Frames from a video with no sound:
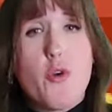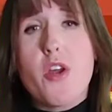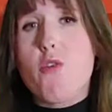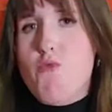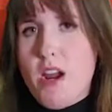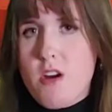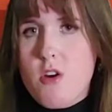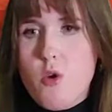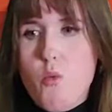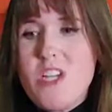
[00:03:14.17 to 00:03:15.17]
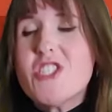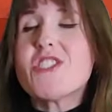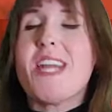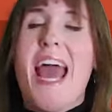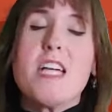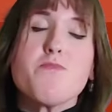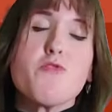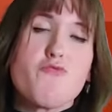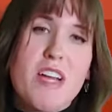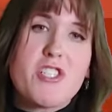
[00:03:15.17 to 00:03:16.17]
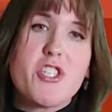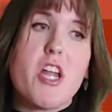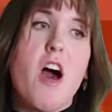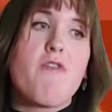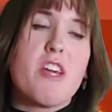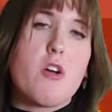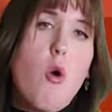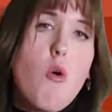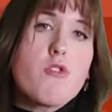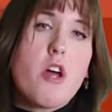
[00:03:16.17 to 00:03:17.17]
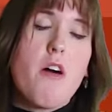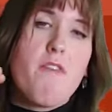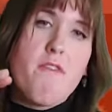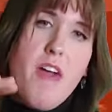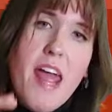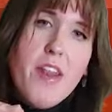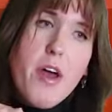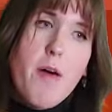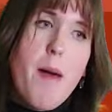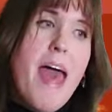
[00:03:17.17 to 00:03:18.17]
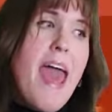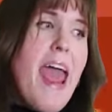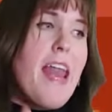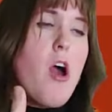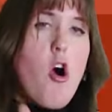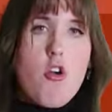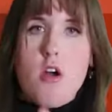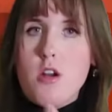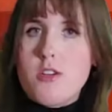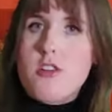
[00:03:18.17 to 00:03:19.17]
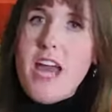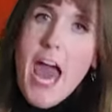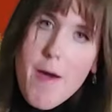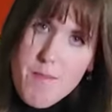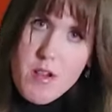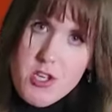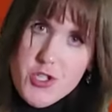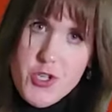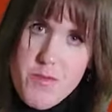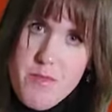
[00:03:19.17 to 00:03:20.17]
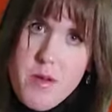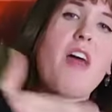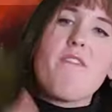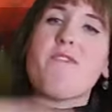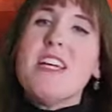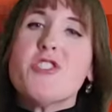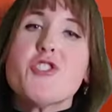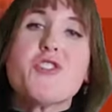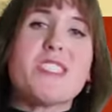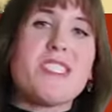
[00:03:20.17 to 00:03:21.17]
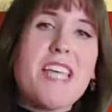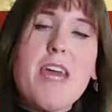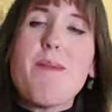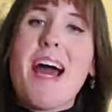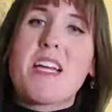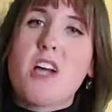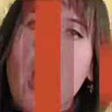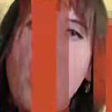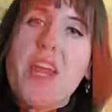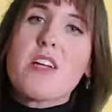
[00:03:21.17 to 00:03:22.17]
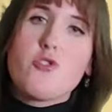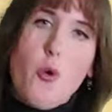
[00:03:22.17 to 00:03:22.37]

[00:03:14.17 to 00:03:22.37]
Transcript: studio record, which is an exploration of the cult of fandom and art under capitalism, that features the same iconic